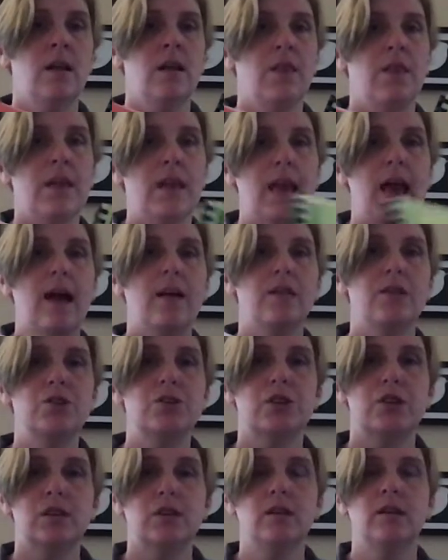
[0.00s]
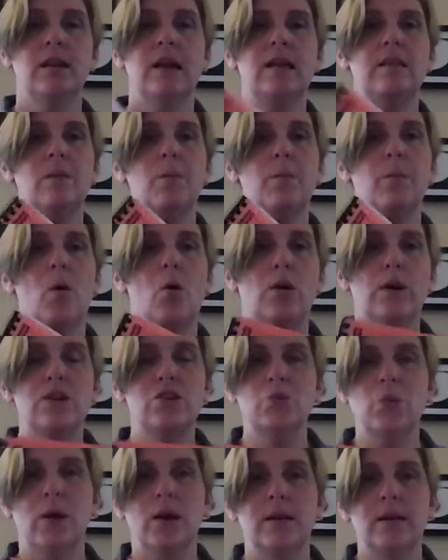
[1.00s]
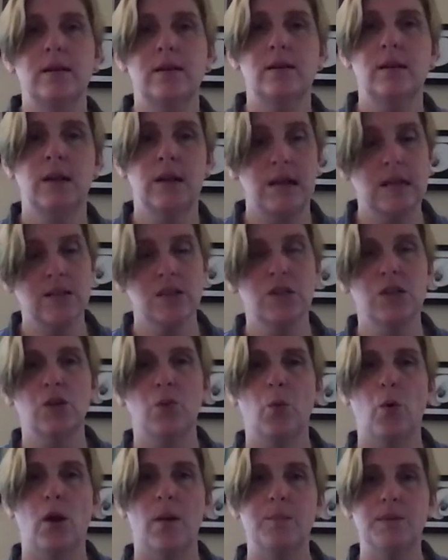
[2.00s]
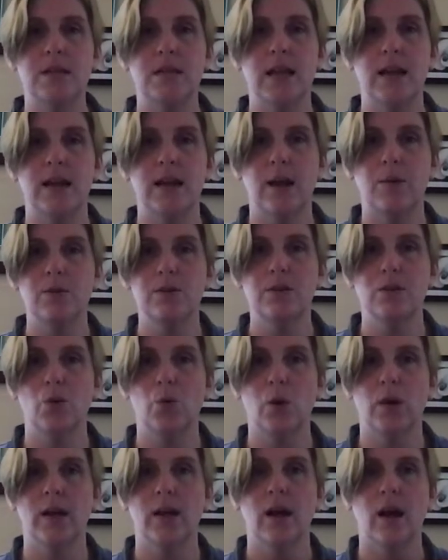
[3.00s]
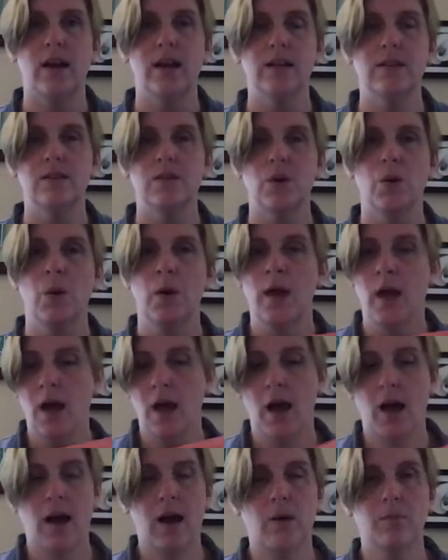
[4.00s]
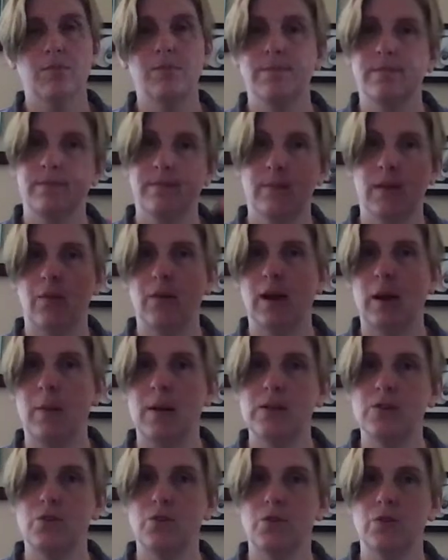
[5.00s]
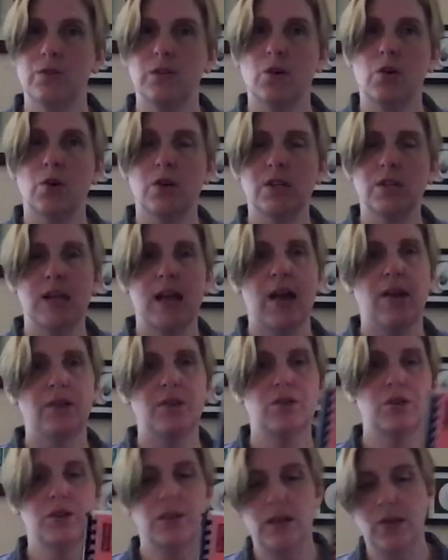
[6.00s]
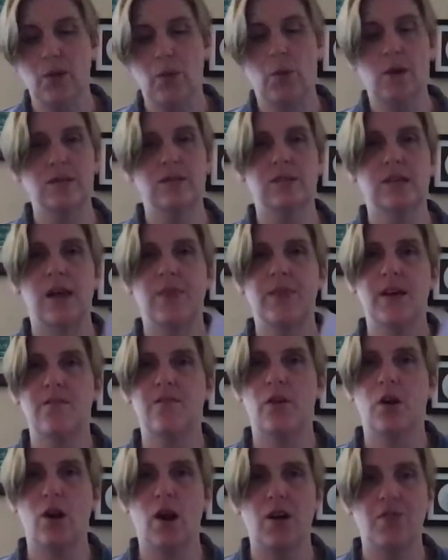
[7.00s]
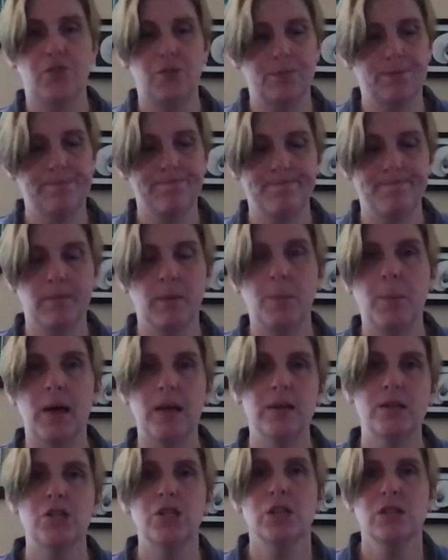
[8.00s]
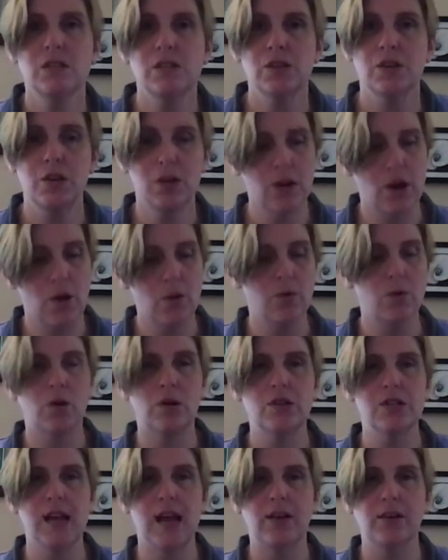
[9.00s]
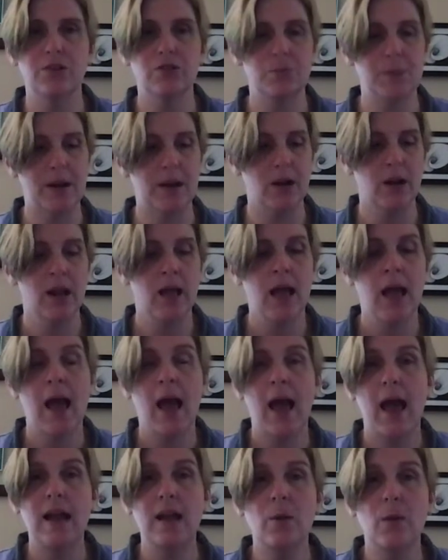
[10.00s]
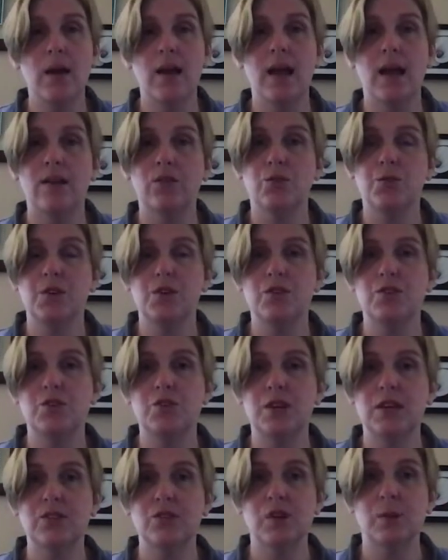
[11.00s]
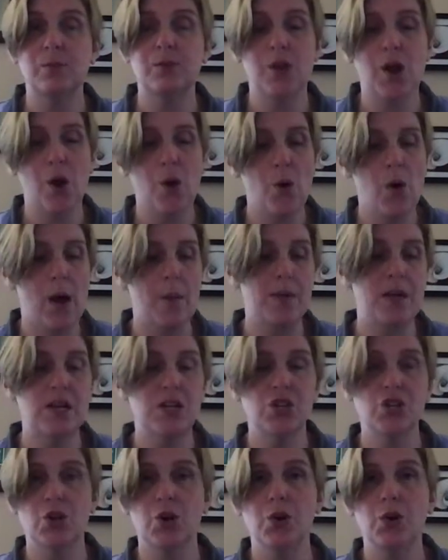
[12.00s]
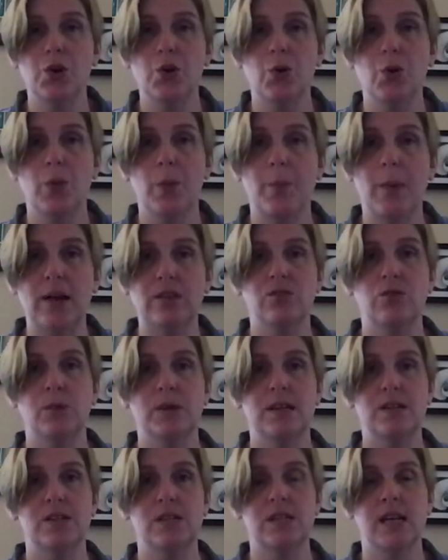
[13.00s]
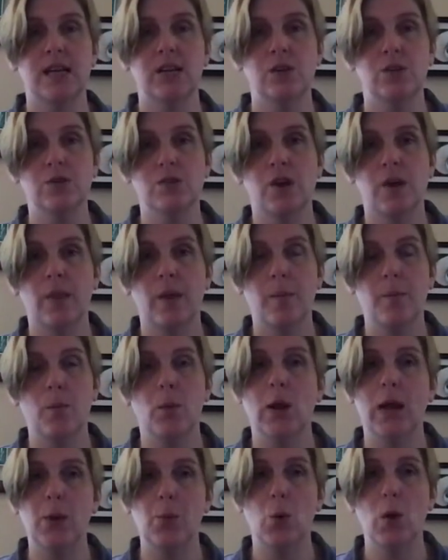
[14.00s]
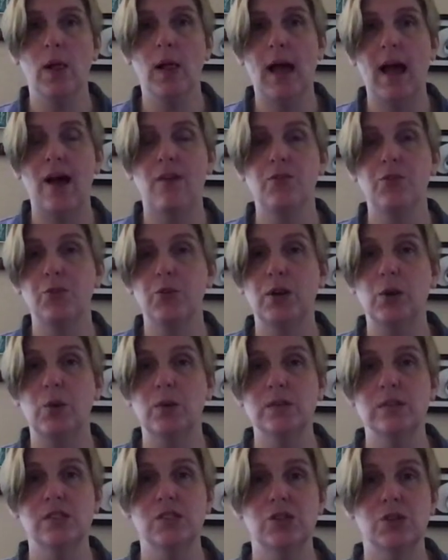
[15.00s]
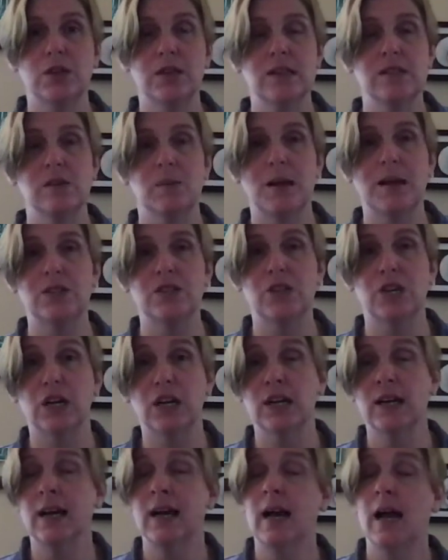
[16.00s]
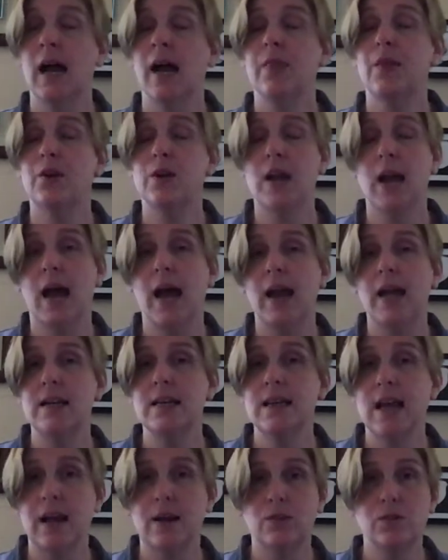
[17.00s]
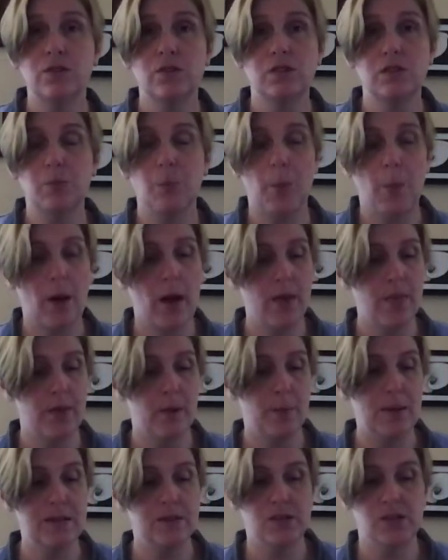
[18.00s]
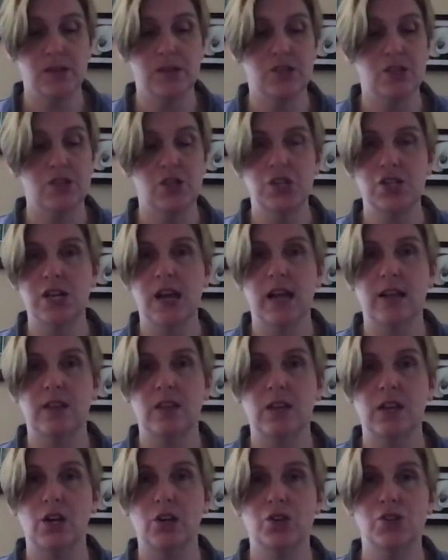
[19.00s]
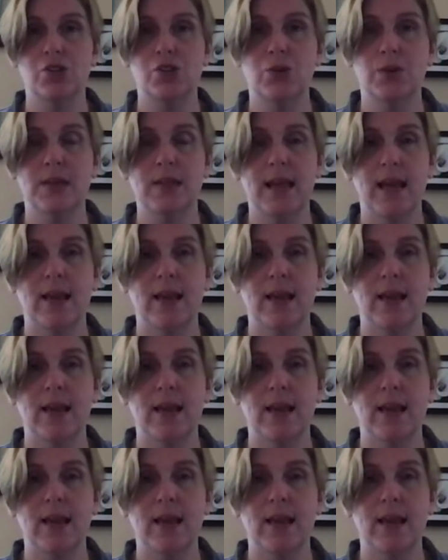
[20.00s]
The calendar in the orange one is a little more up to date. I was still working on it, so I recommend you use the orange calendar. The other one's not that far off. but just so you know, orange calendar's better. Anyway, as far as the transcripts go, I'm going to show you the best ways to take notes on them. We will have 3 quizzes during the semester. They're not announced, but they're basically just to check that you're doing the